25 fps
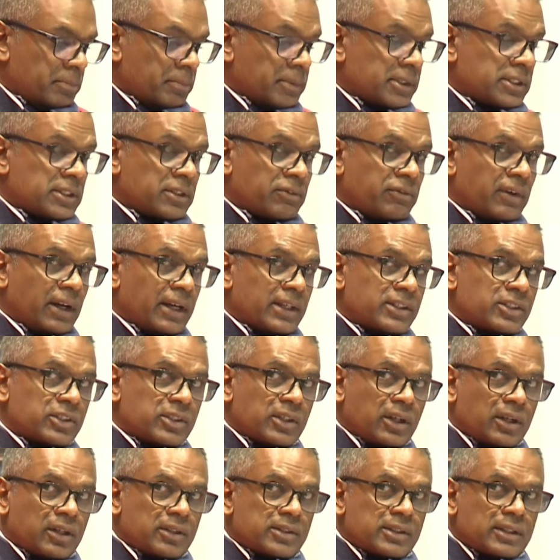Mr.
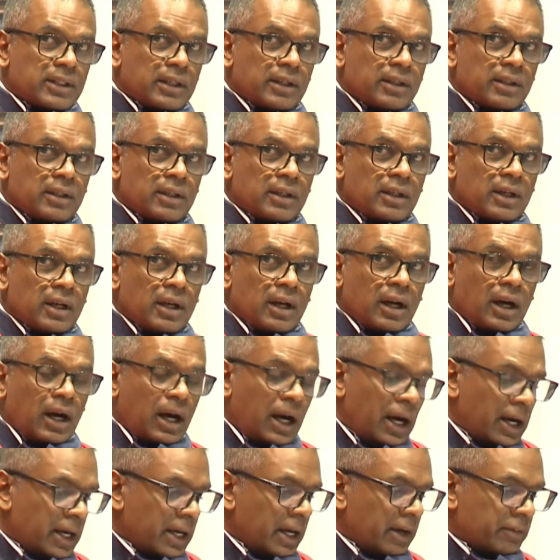Vice-Chancellor,
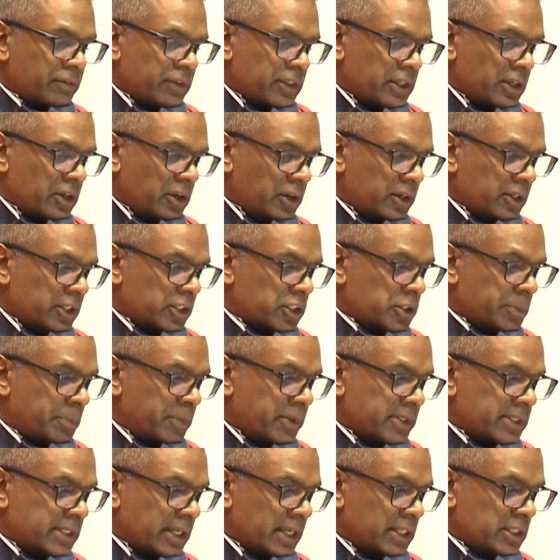I have the honor to
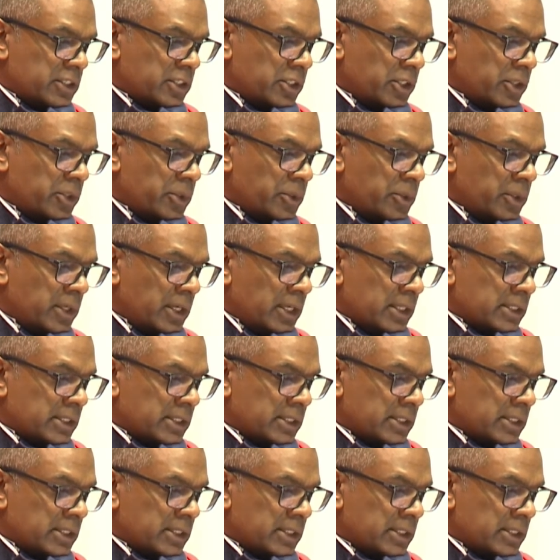present to you